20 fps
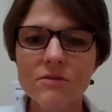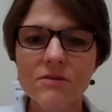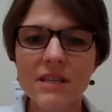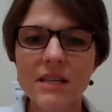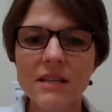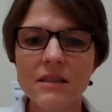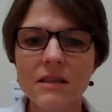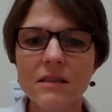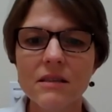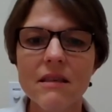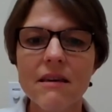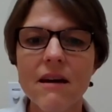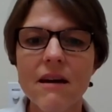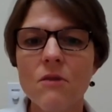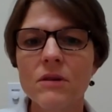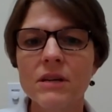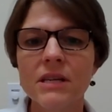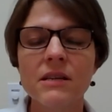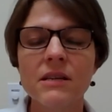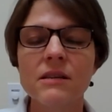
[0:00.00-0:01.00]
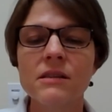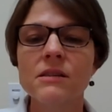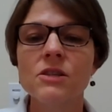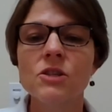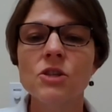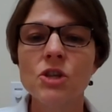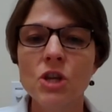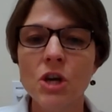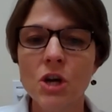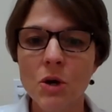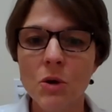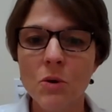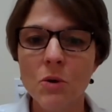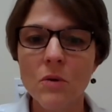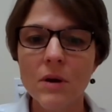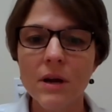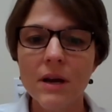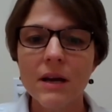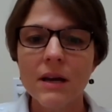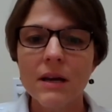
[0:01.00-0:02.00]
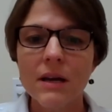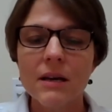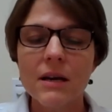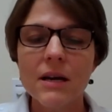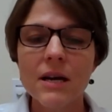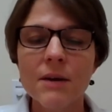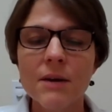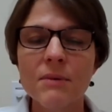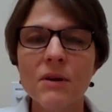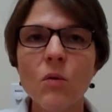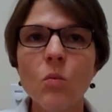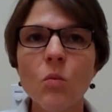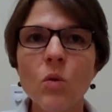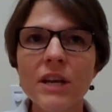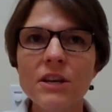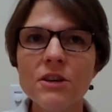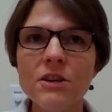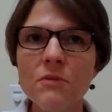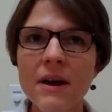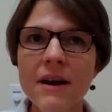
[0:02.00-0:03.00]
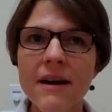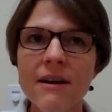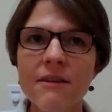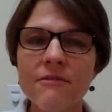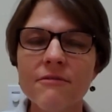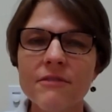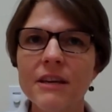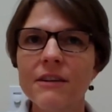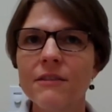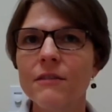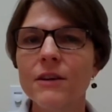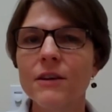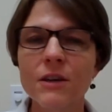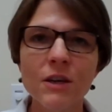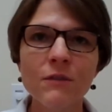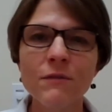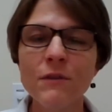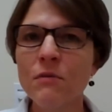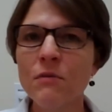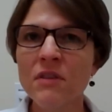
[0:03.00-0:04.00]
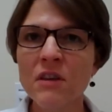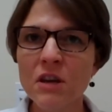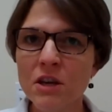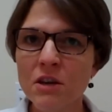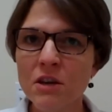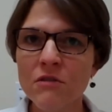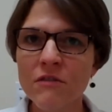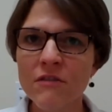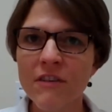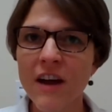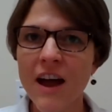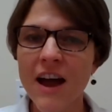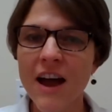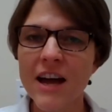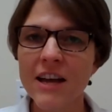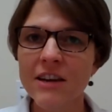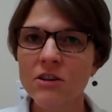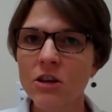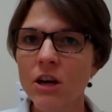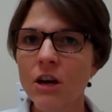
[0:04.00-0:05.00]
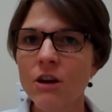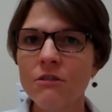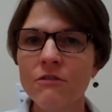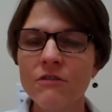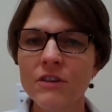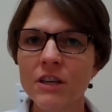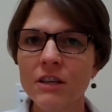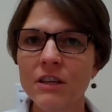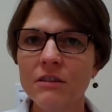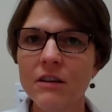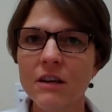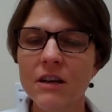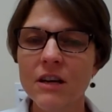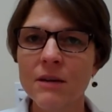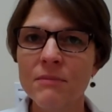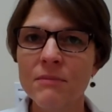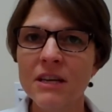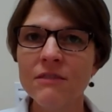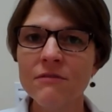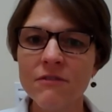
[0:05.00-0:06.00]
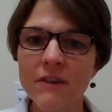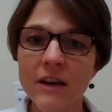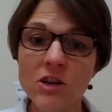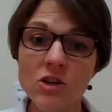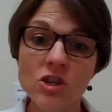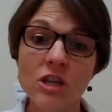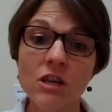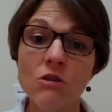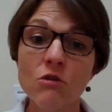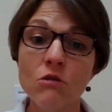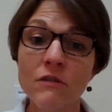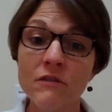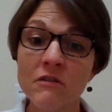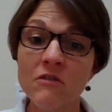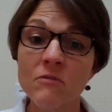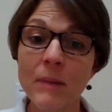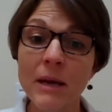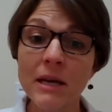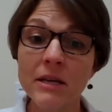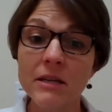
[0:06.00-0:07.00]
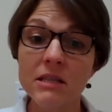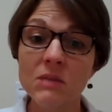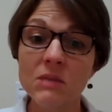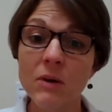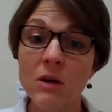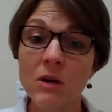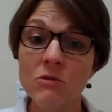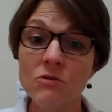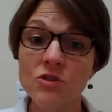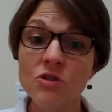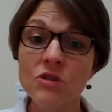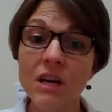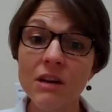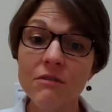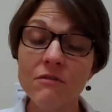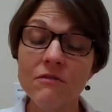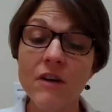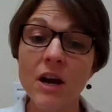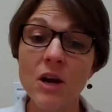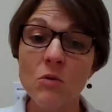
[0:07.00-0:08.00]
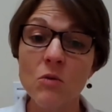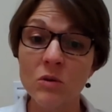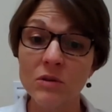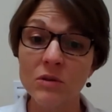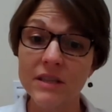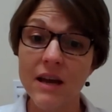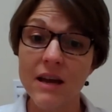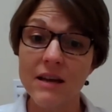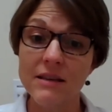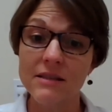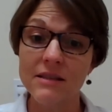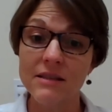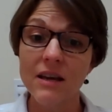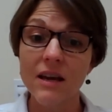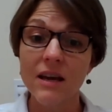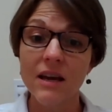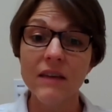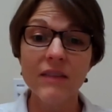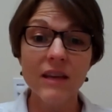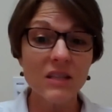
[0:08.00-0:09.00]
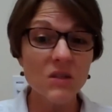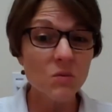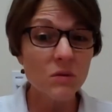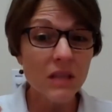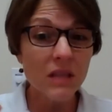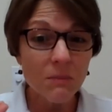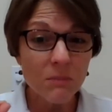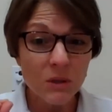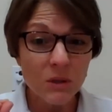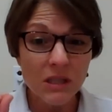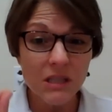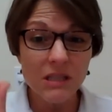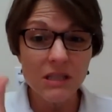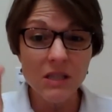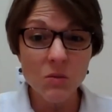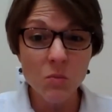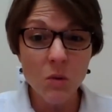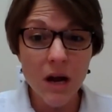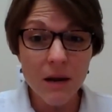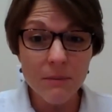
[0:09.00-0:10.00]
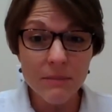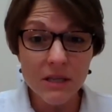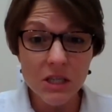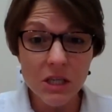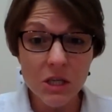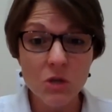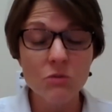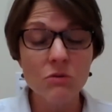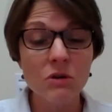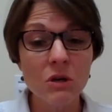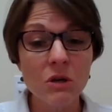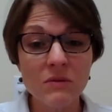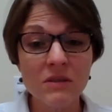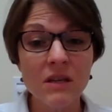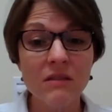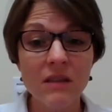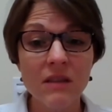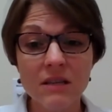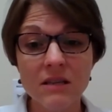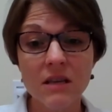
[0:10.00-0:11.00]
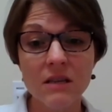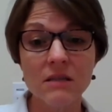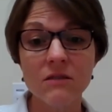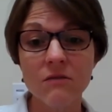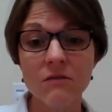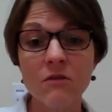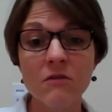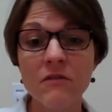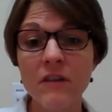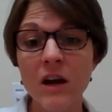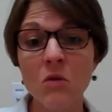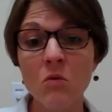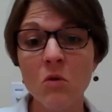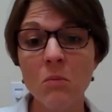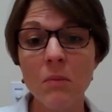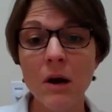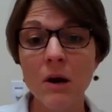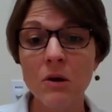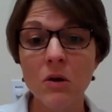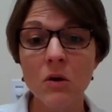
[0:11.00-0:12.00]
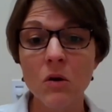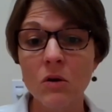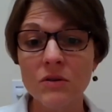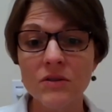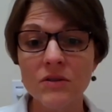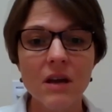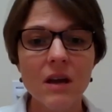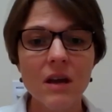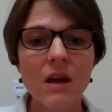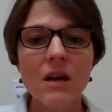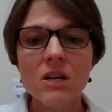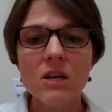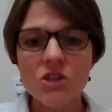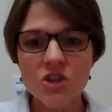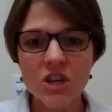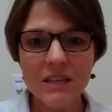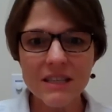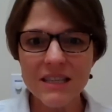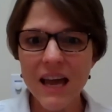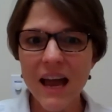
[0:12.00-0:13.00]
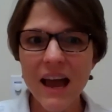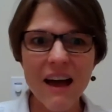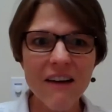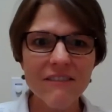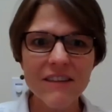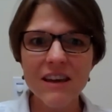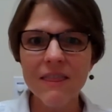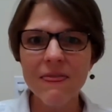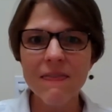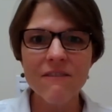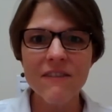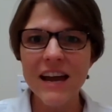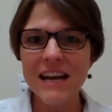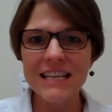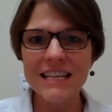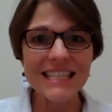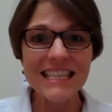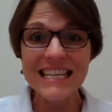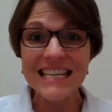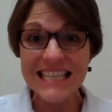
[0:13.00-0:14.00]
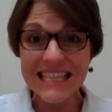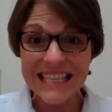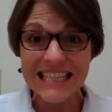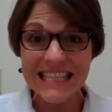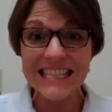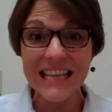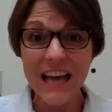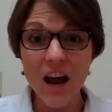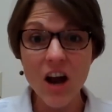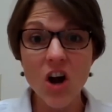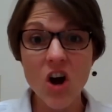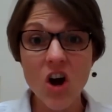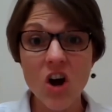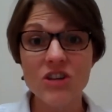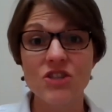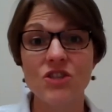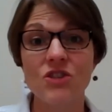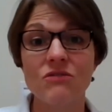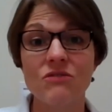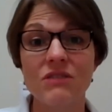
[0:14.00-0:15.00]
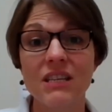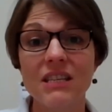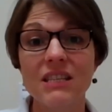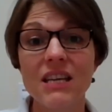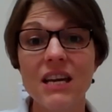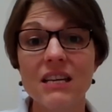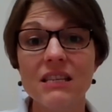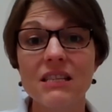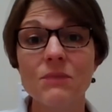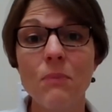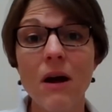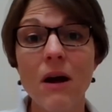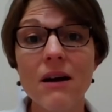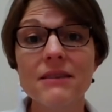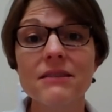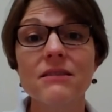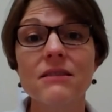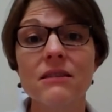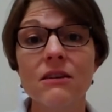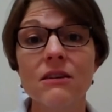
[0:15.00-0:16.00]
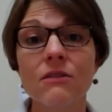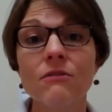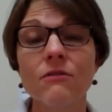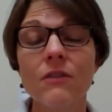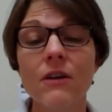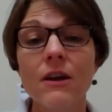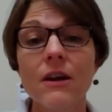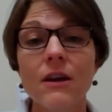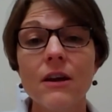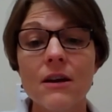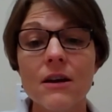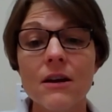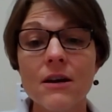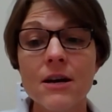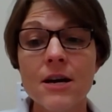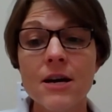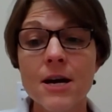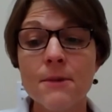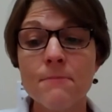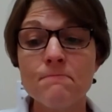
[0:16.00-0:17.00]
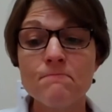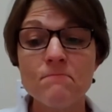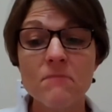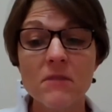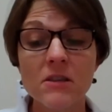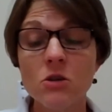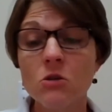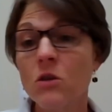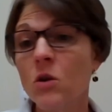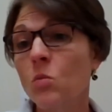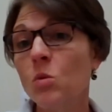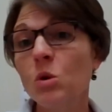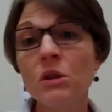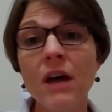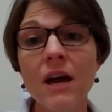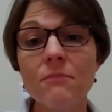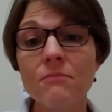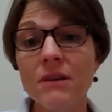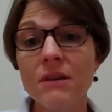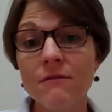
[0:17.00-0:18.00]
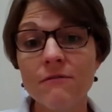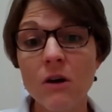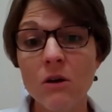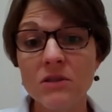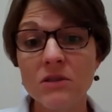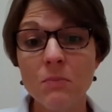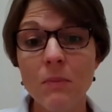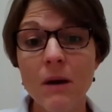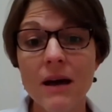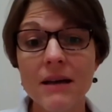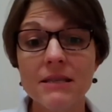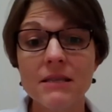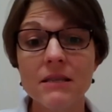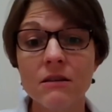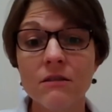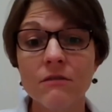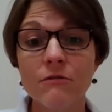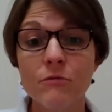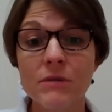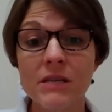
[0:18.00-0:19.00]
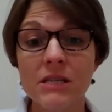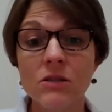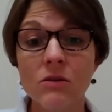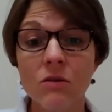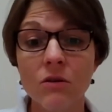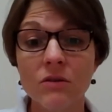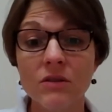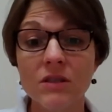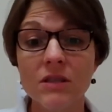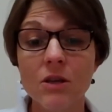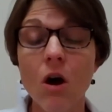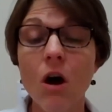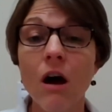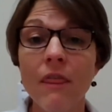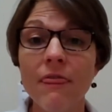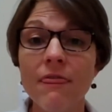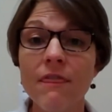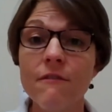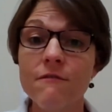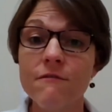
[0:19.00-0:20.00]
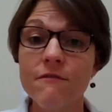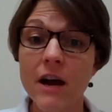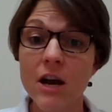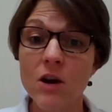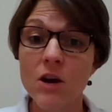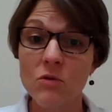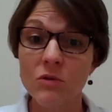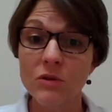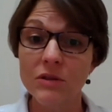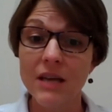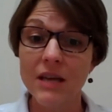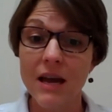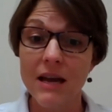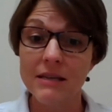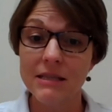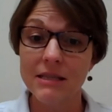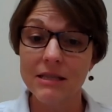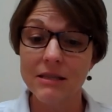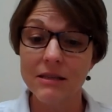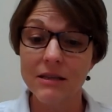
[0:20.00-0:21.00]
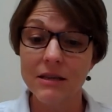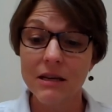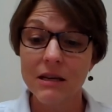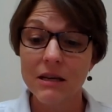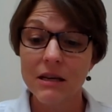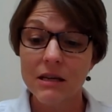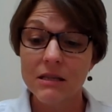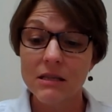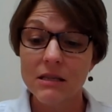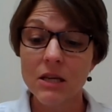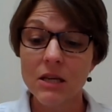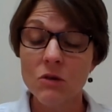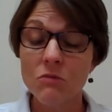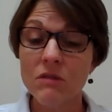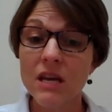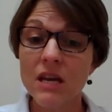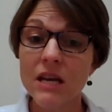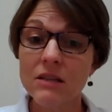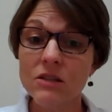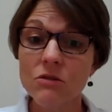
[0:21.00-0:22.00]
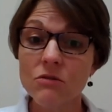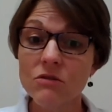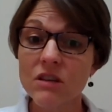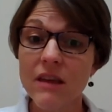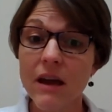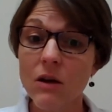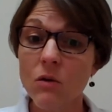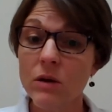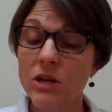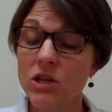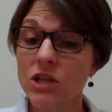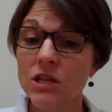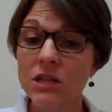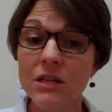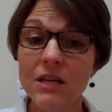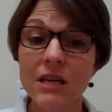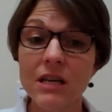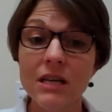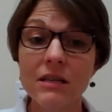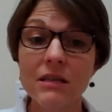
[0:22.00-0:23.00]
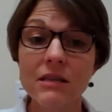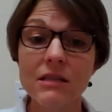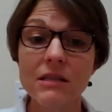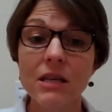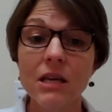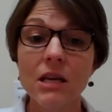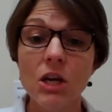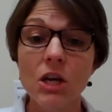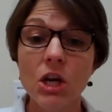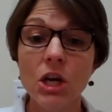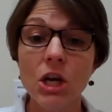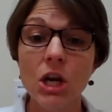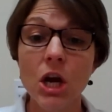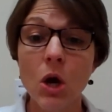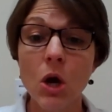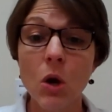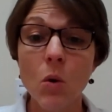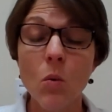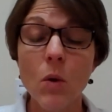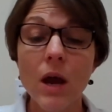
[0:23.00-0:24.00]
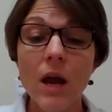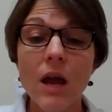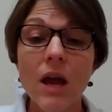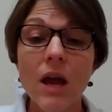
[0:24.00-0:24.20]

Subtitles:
Sita, to that one is no. When you have, if you think you've had COVID infection or if you've been exposed, you get a viral test. And that's when they put the swab into your nose and they test for viral particles. Just having the vaccine does not cause you to test positive. So there will not be false positive results on the viral test. So the answer to that question is no.